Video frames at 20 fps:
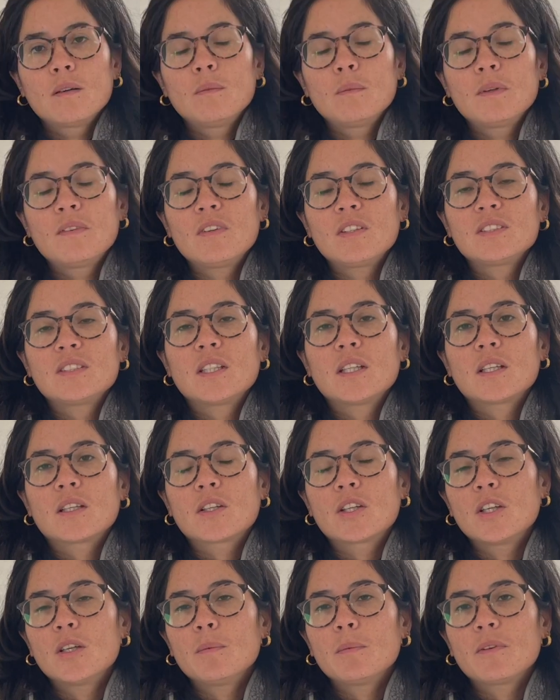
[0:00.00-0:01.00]
We've looked at
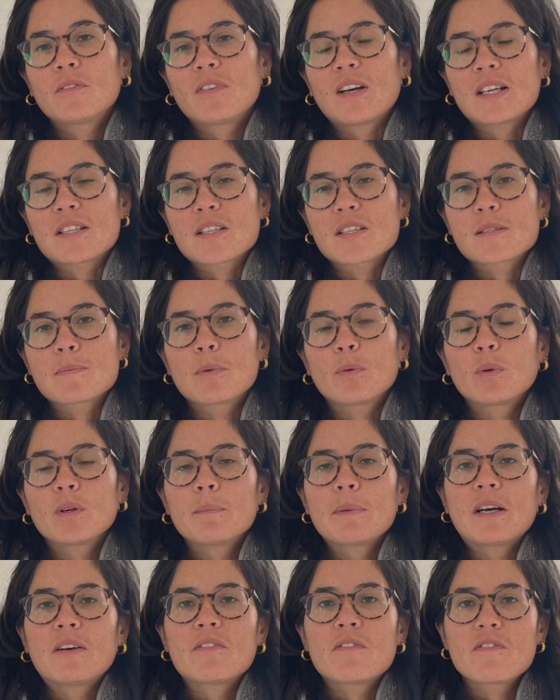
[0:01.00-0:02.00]
human factors, but what
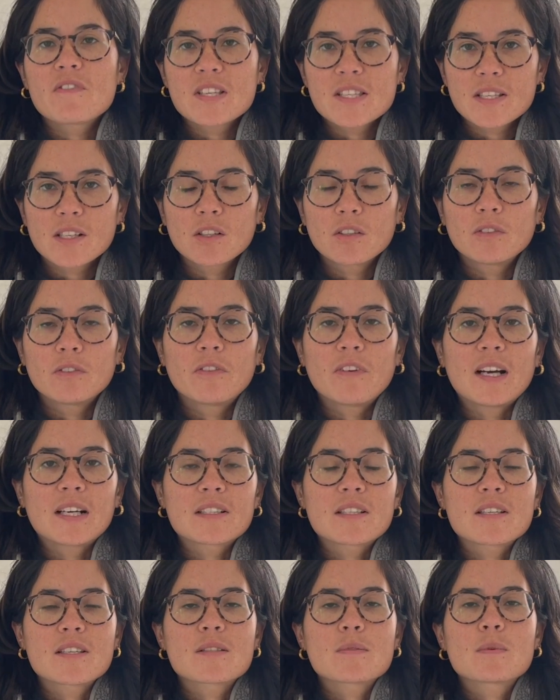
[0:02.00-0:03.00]
about physical
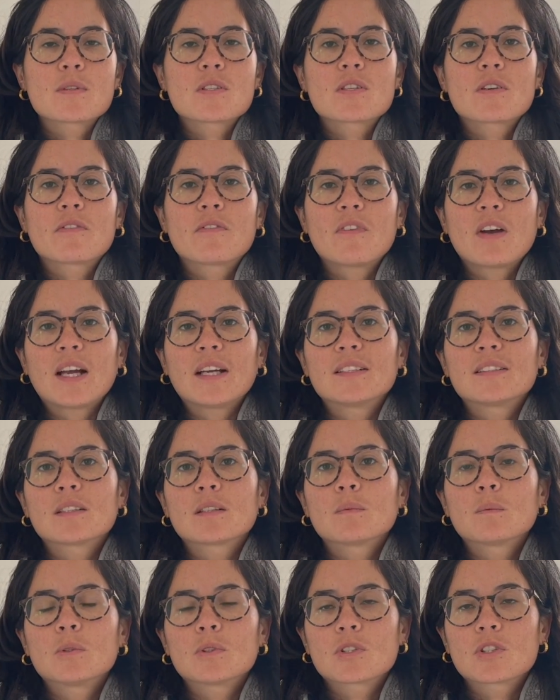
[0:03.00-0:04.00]
factors which affect
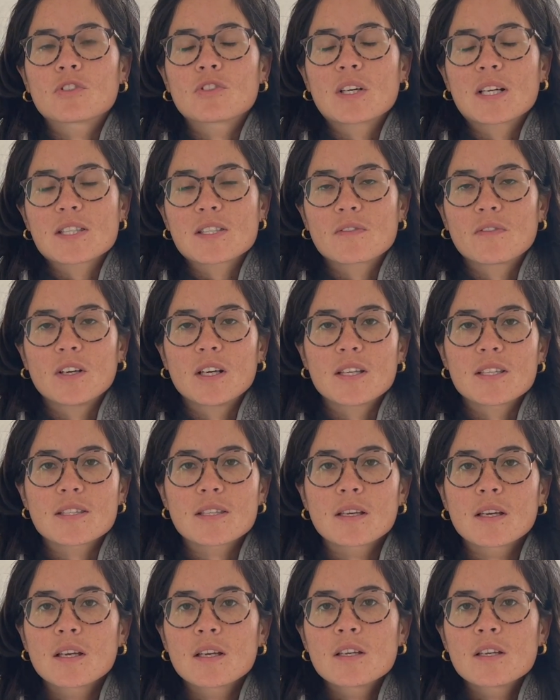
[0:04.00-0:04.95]
water transfers?